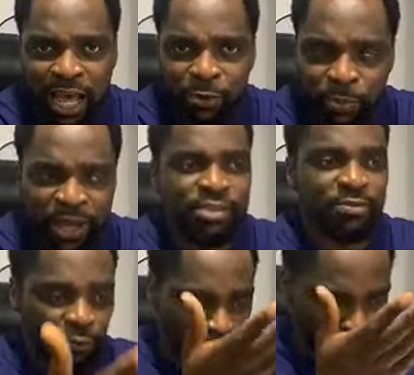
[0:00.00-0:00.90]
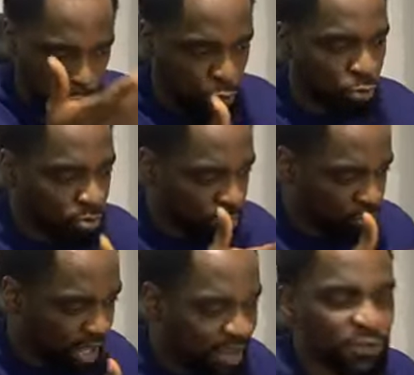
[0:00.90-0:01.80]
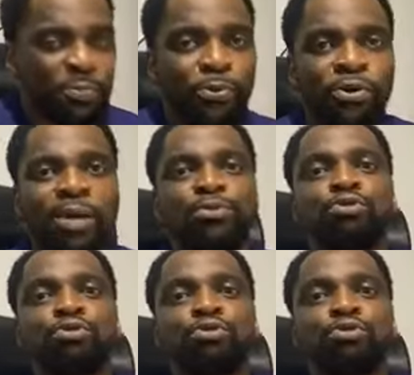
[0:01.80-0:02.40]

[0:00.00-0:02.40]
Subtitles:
But once you left the program